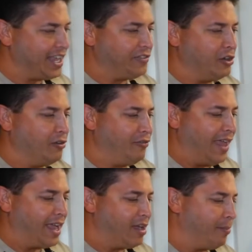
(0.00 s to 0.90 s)
You got the little
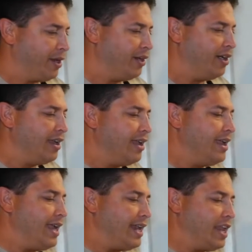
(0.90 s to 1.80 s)
flag up here,
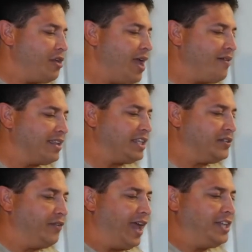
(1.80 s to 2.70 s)
and then you have like these
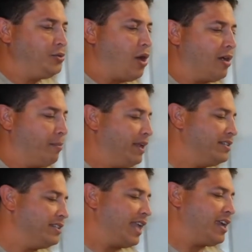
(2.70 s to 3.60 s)
fly swatter
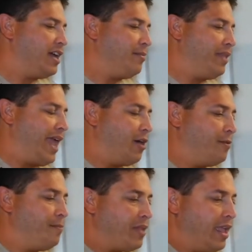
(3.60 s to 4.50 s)
pieces that come
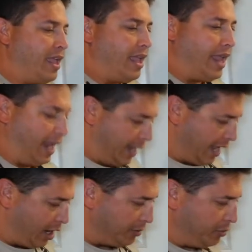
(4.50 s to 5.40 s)
down, and
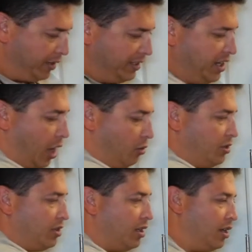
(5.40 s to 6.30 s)
he comes with this
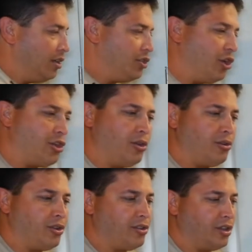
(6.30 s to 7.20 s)
ghost. So you,
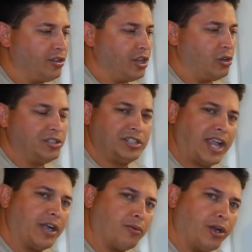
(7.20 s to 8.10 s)
the ghost is
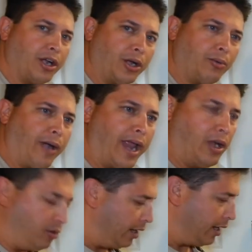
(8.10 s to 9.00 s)
kind of running
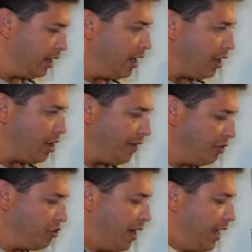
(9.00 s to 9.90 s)
around, and you have
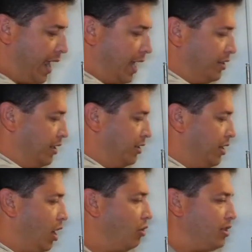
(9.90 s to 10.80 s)
to try and catch this
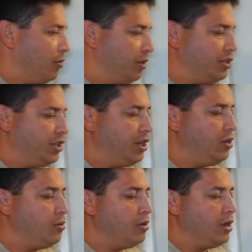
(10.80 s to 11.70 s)
ghost. And what
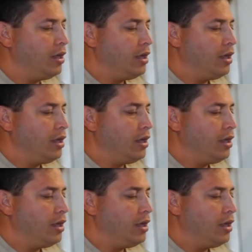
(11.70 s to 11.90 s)
you do